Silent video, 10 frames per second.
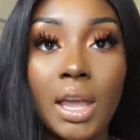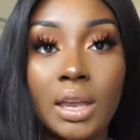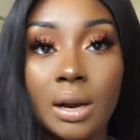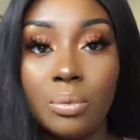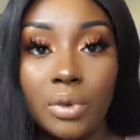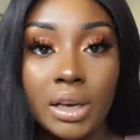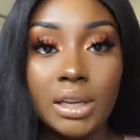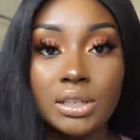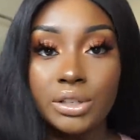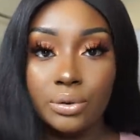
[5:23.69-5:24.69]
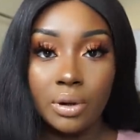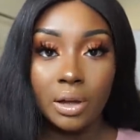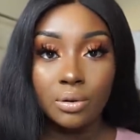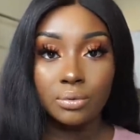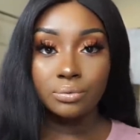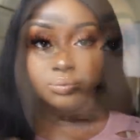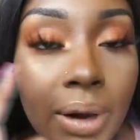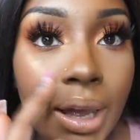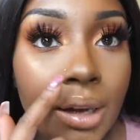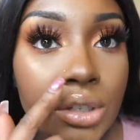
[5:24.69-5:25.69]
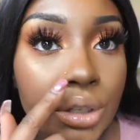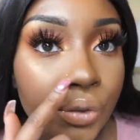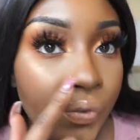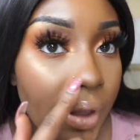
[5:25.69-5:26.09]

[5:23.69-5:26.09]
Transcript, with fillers: And I'm ready to go. So I actually